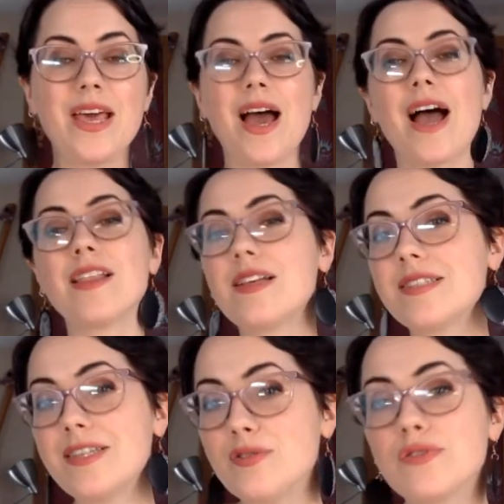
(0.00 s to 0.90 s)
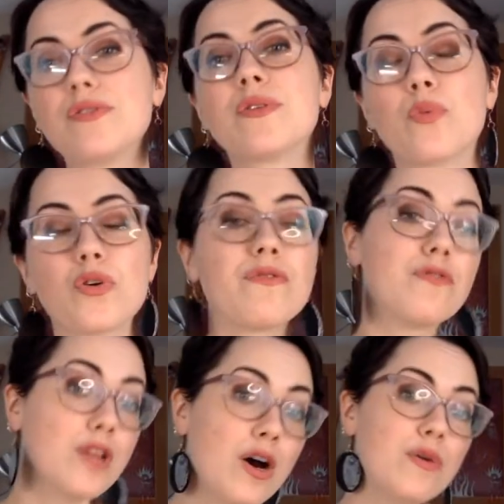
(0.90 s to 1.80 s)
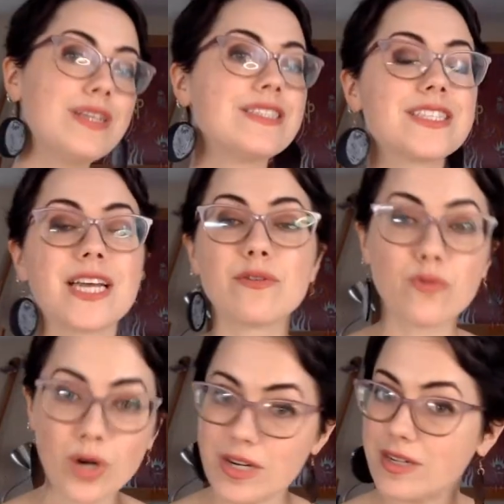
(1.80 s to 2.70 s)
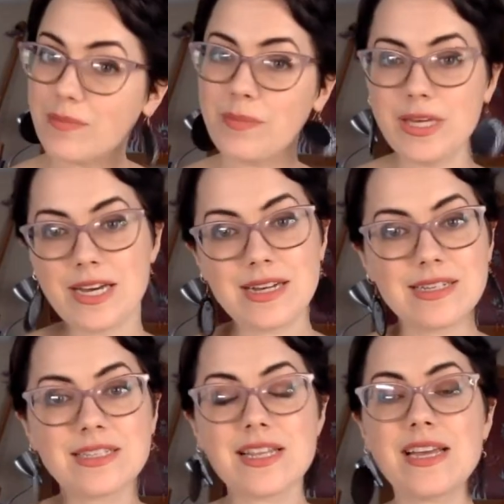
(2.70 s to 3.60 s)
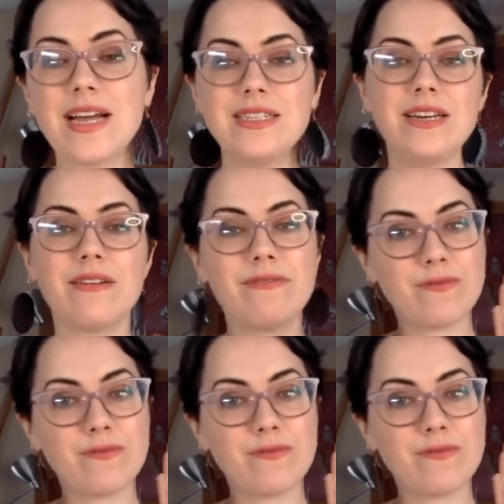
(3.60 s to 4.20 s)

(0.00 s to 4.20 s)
I like to use the word flow instead of work because the idea of